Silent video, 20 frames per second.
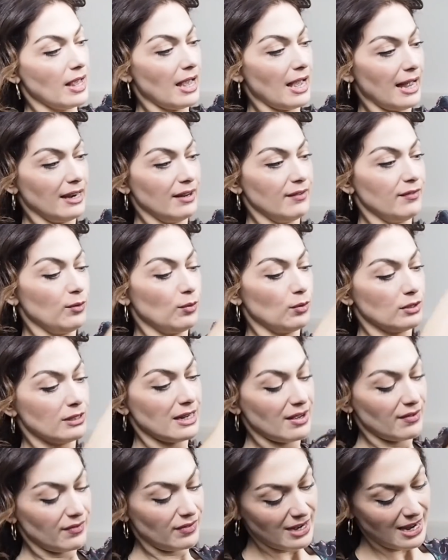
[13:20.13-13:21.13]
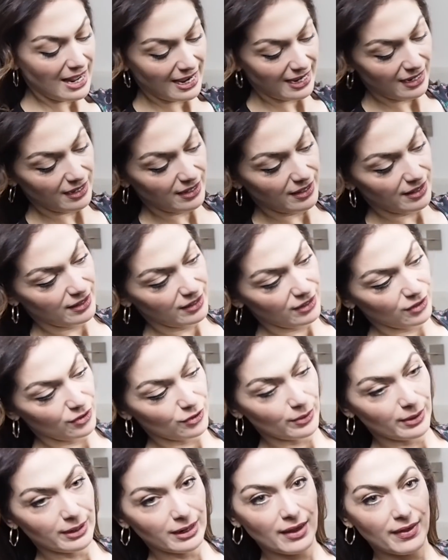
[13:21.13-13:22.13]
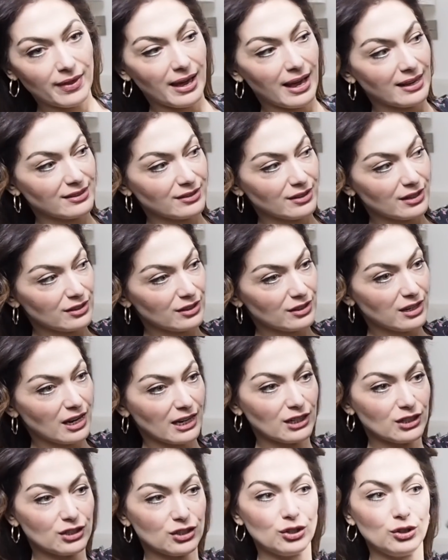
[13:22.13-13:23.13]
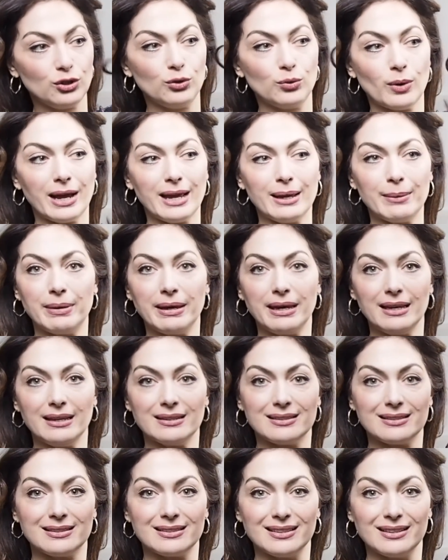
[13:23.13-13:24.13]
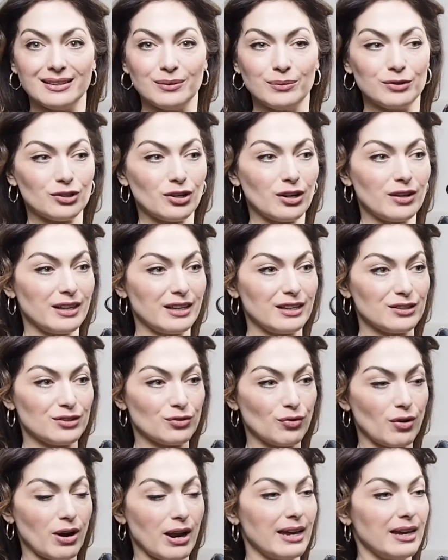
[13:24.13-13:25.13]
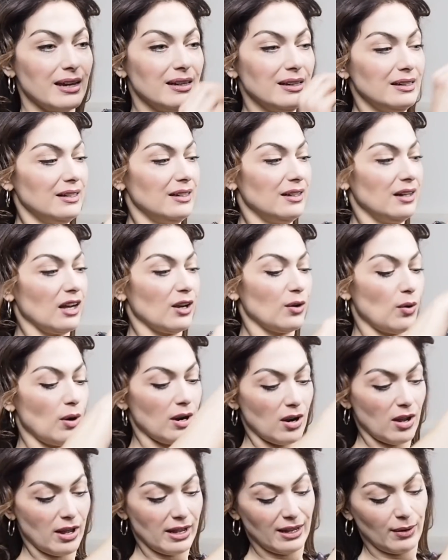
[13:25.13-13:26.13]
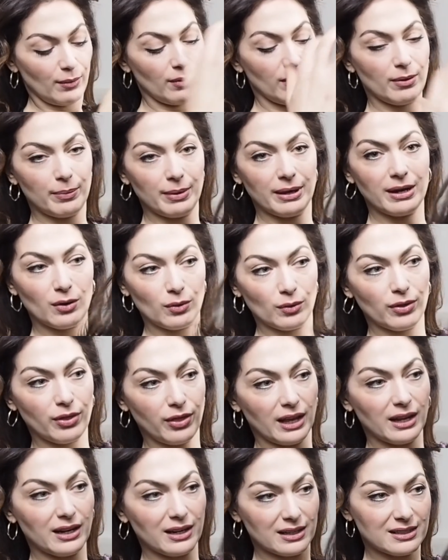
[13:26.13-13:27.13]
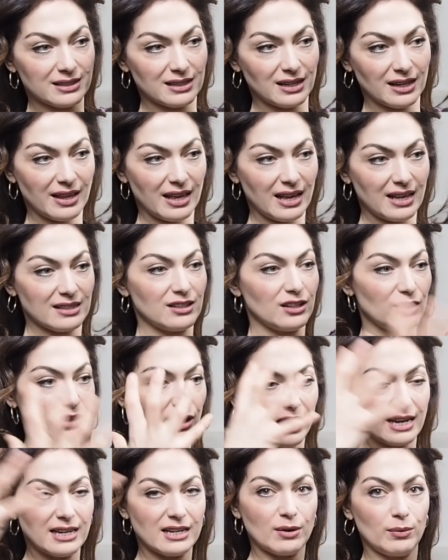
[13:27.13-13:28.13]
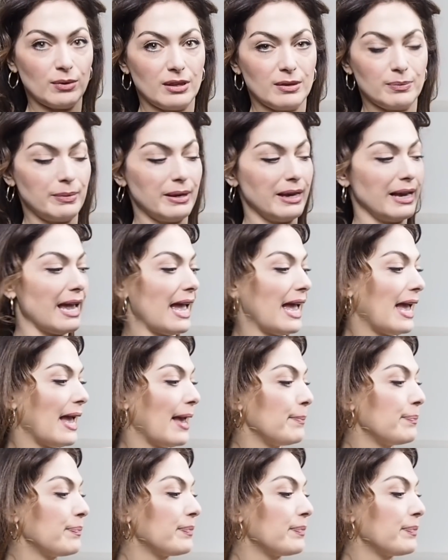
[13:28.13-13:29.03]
And if you want to have length, you do it like that. So it's like a two-way piece, which I think is great. I quite like it with a big old thickness like that, so you end up with big hair.